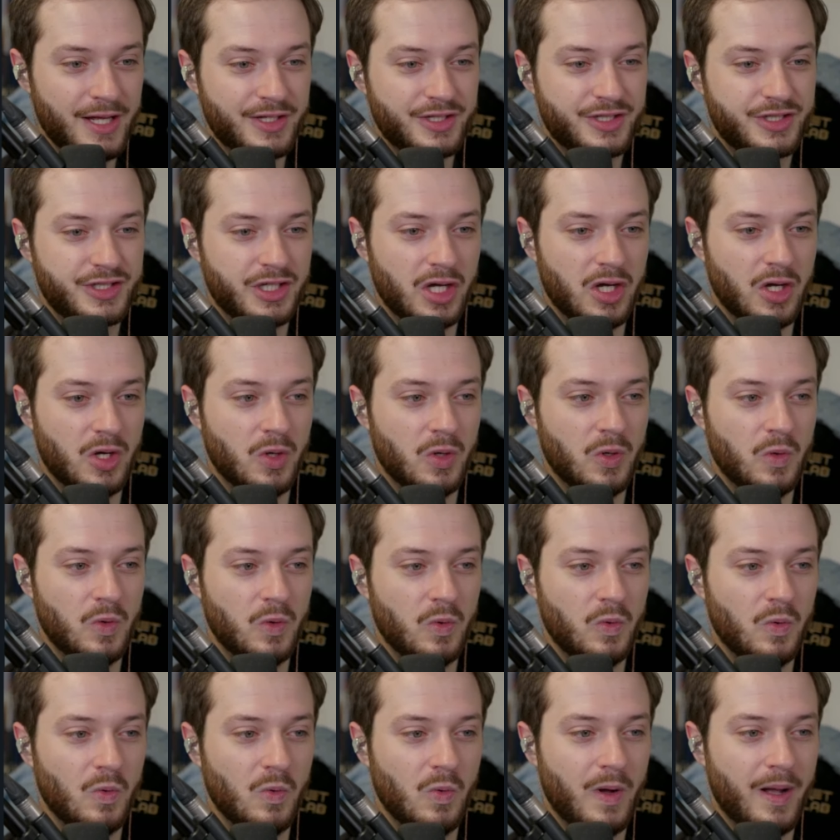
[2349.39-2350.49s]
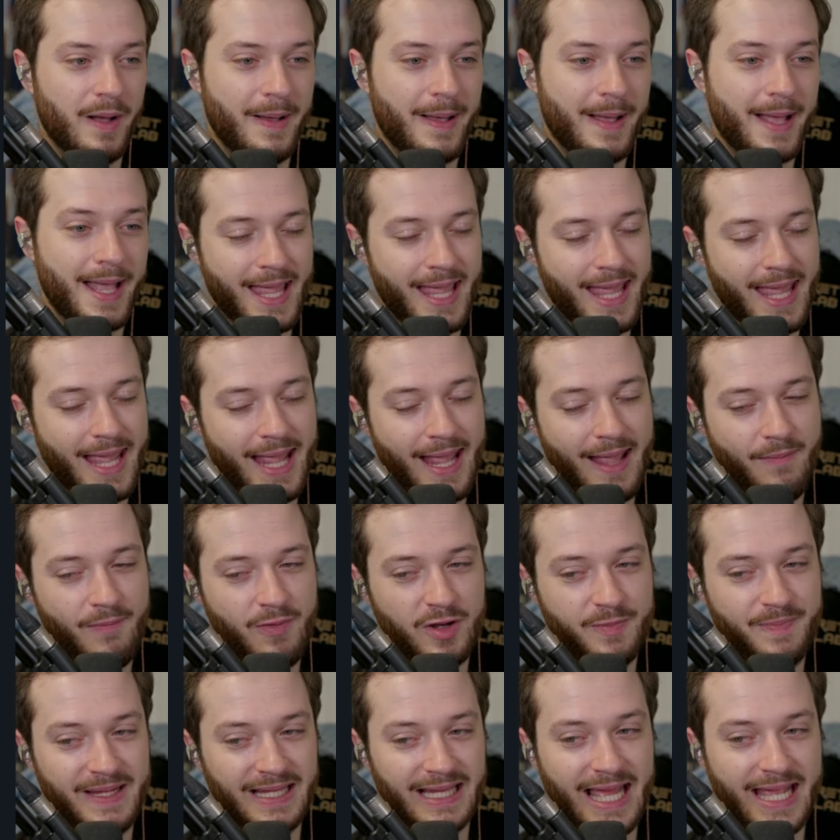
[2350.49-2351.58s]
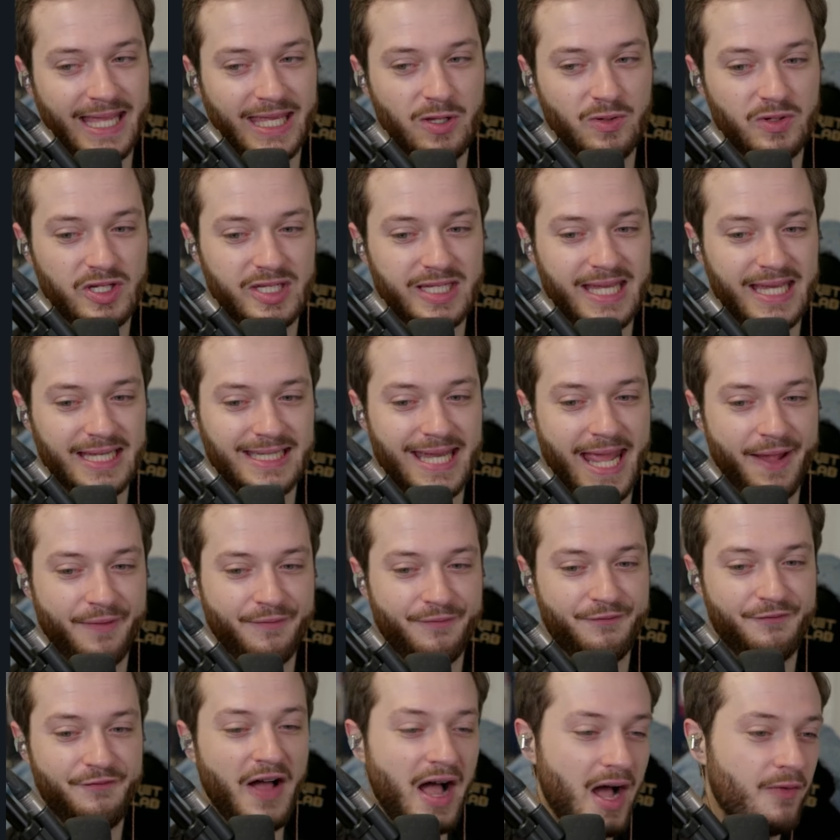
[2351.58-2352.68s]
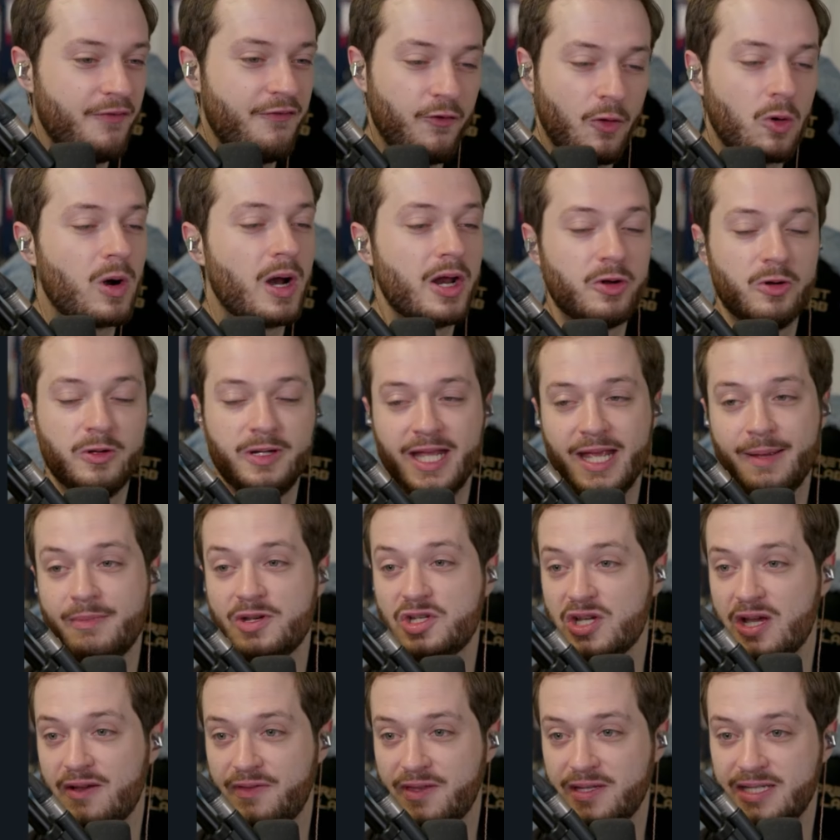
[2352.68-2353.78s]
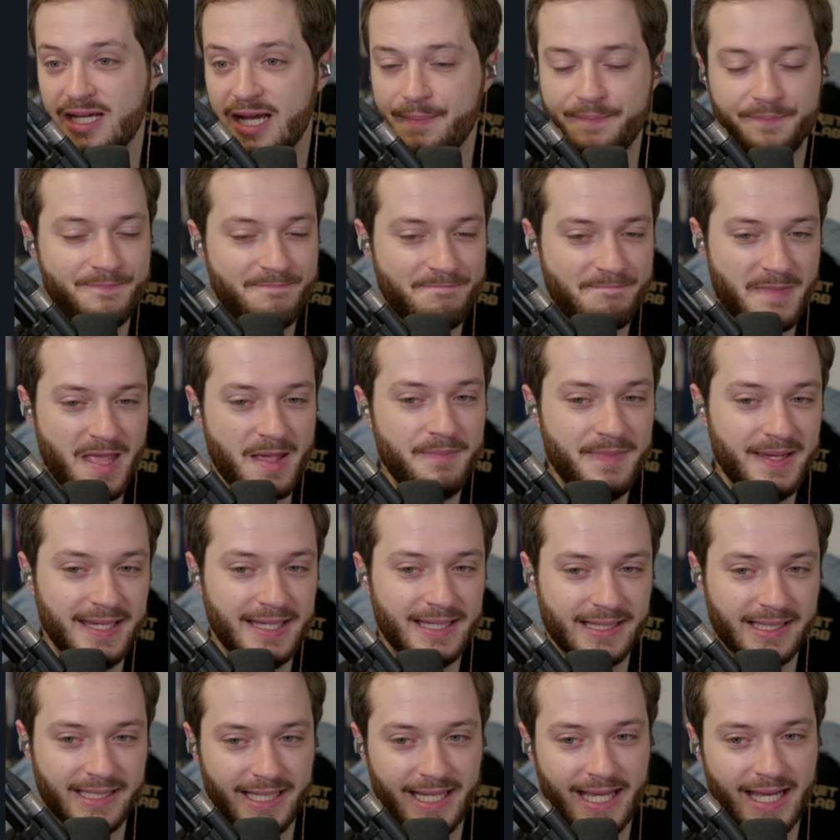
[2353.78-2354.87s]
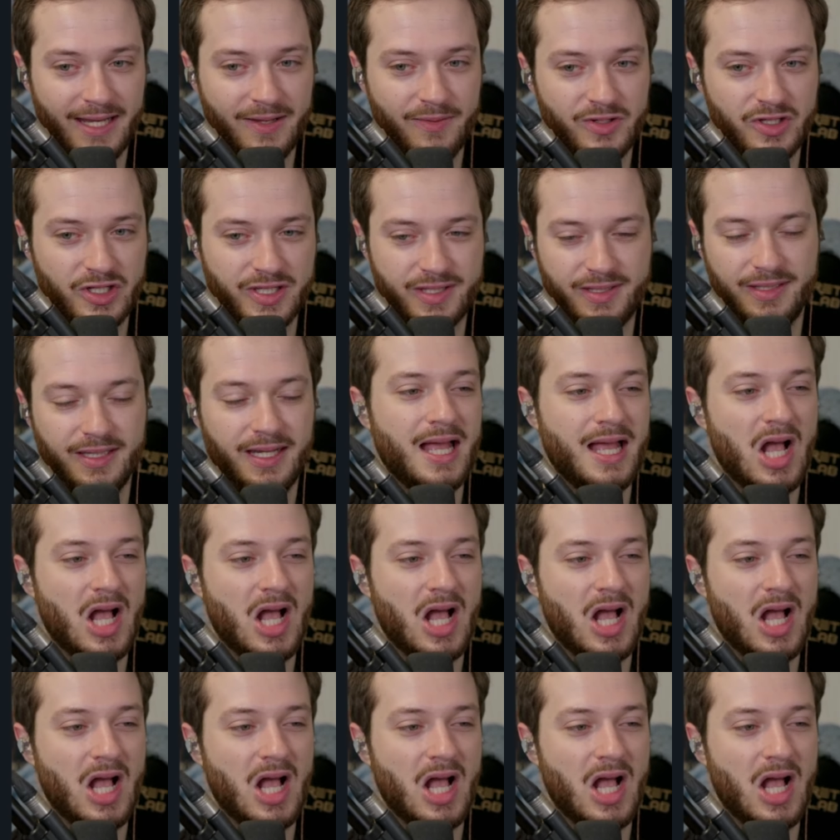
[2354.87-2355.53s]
So it would be like you just get take four hundred damage off the top immediately, and it would just.